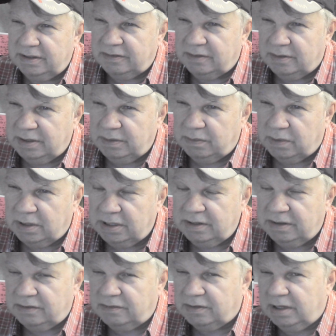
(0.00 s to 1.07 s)
this, only
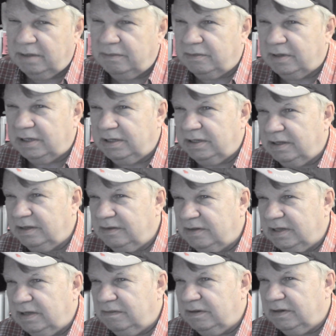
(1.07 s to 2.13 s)
one of the tribes
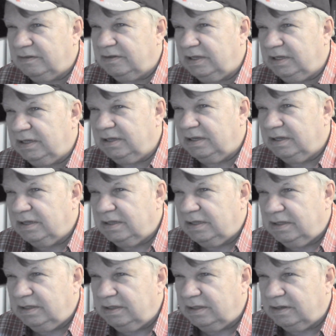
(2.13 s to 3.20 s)
recognized David as king.
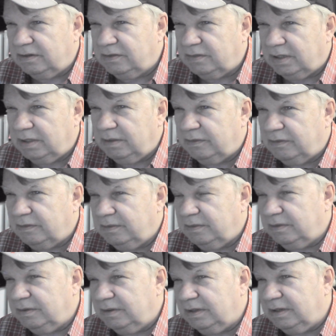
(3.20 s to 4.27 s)
The other tribes
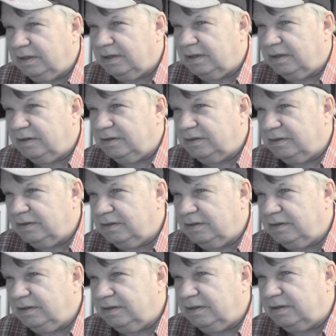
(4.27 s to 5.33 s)
uh,
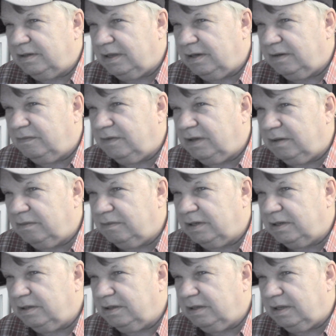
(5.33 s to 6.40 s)
kind of uh,
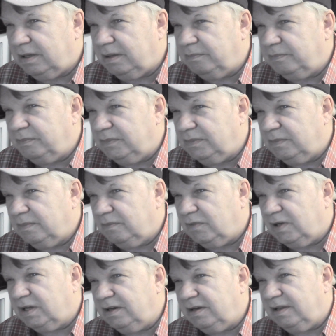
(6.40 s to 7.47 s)
rec um,
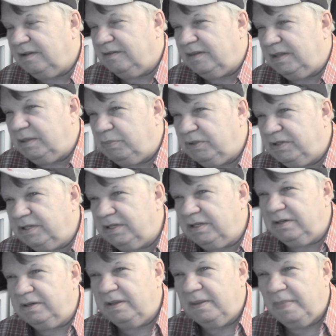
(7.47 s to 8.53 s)
recognize the
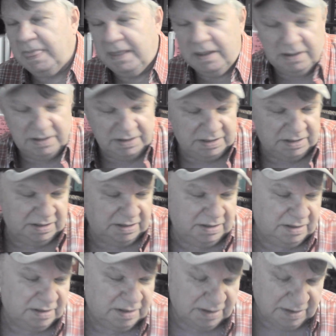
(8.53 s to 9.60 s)
pretend
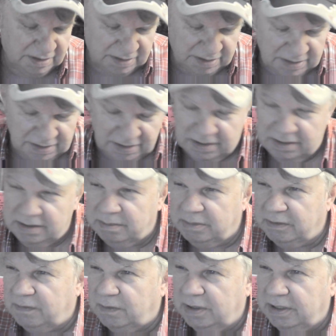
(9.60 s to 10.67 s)
king, kind of like
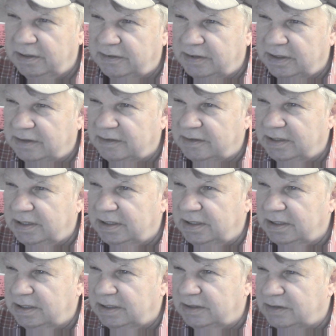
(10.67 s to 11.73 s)
number 46,
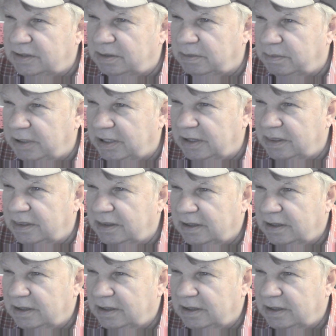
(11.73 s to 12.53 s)
King Ishibabeth,